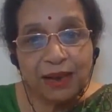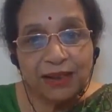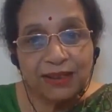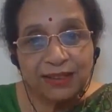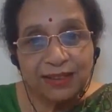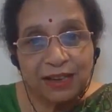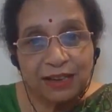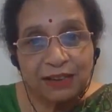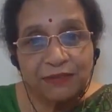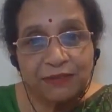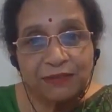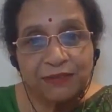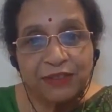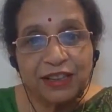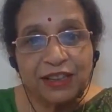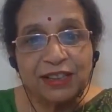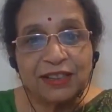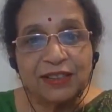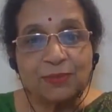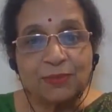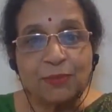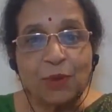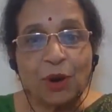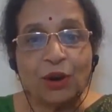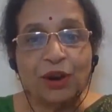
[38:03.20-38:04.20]
myself with
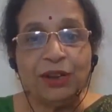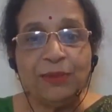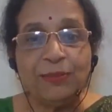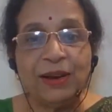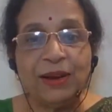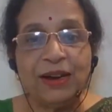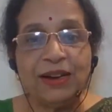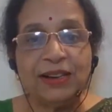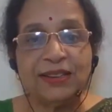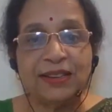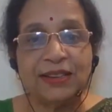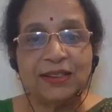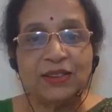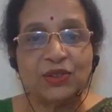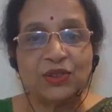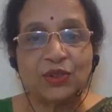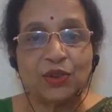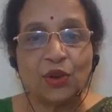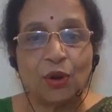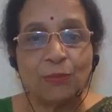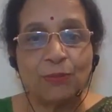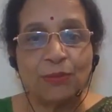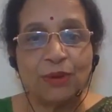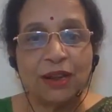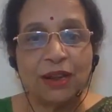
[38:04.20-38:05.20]
this body, mind, sense
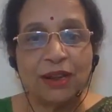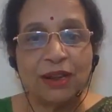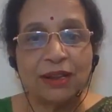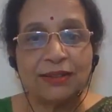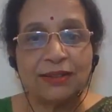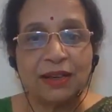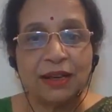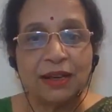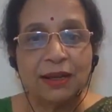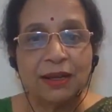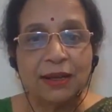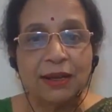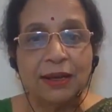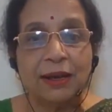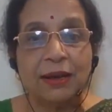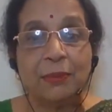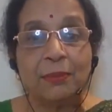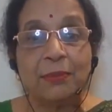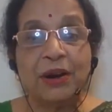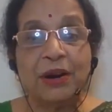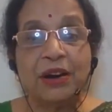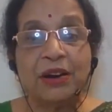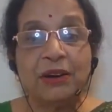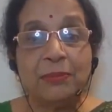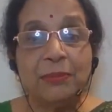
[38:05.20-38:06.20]
complex,
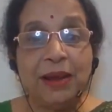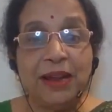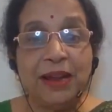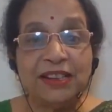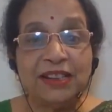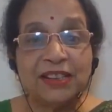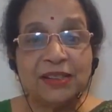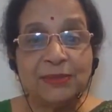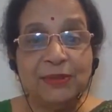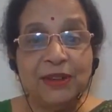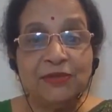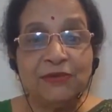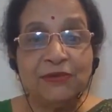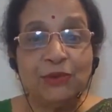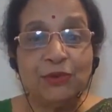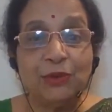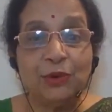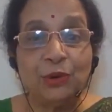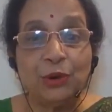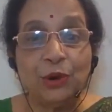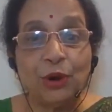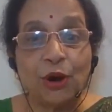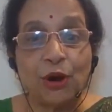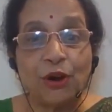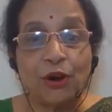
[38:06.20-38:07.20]
but makes me
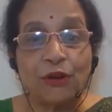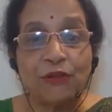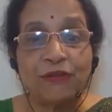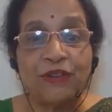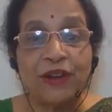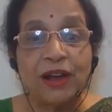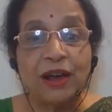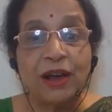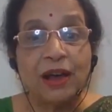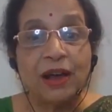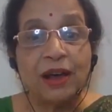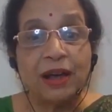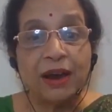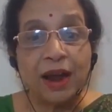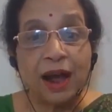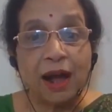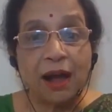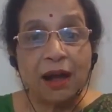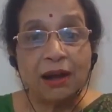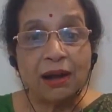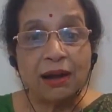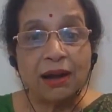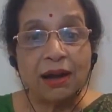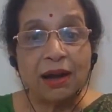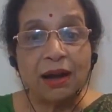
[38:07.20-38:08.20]
full of
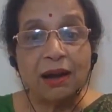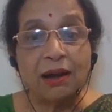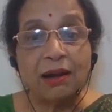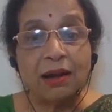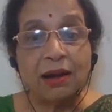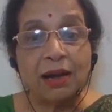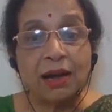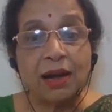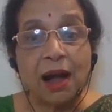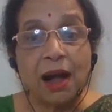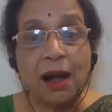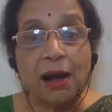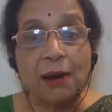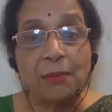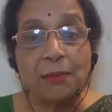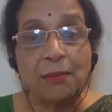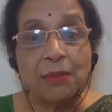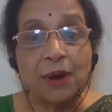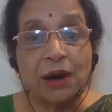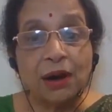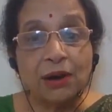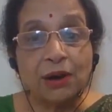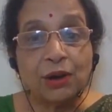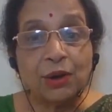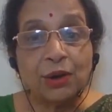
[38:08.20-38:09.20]
raga,
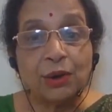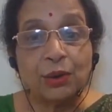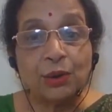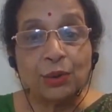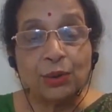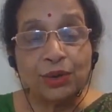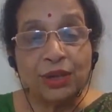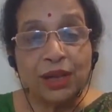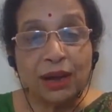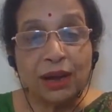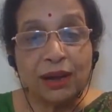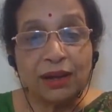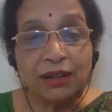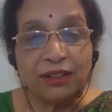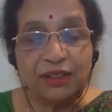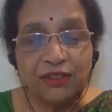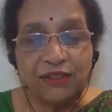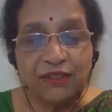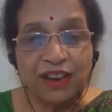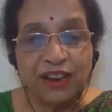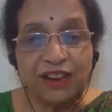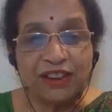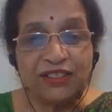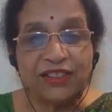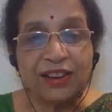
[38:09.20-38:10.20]
kama, krodha,
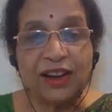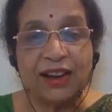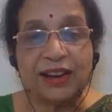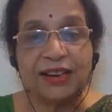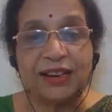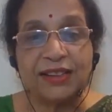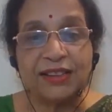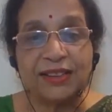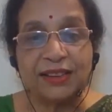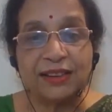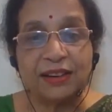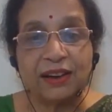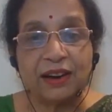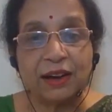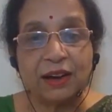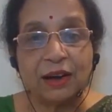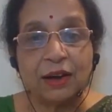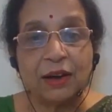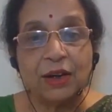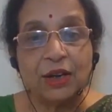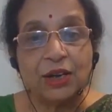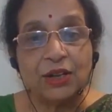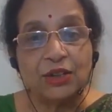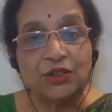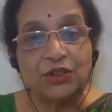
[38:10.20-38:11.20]
dvesha, etc.
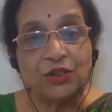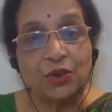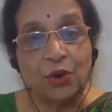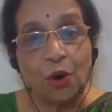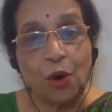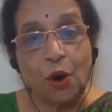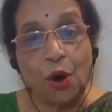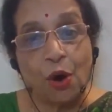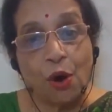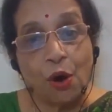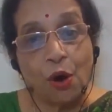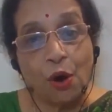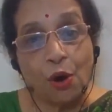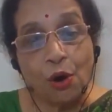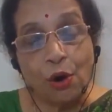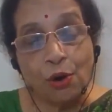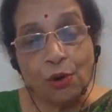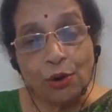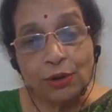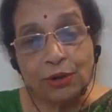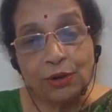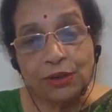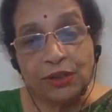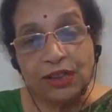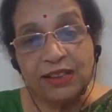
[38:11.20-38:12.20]
So
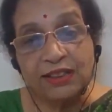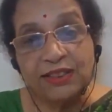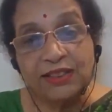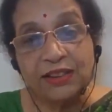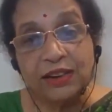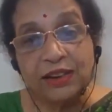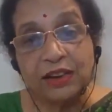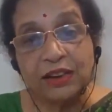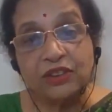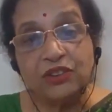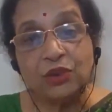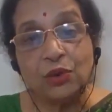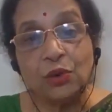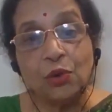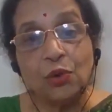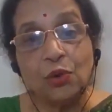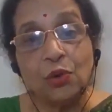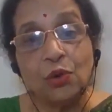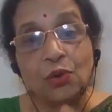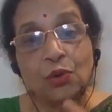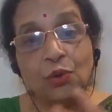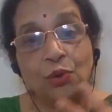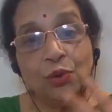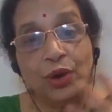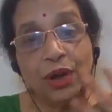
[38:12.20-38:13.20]
all these
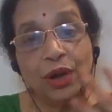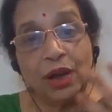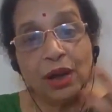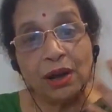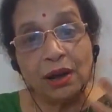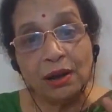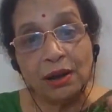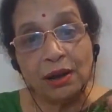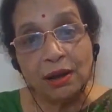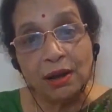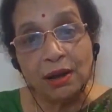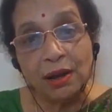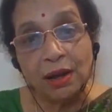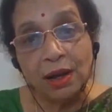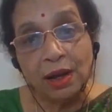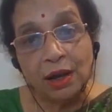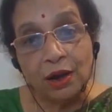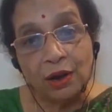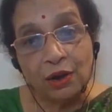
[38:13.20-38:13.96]
rajoguna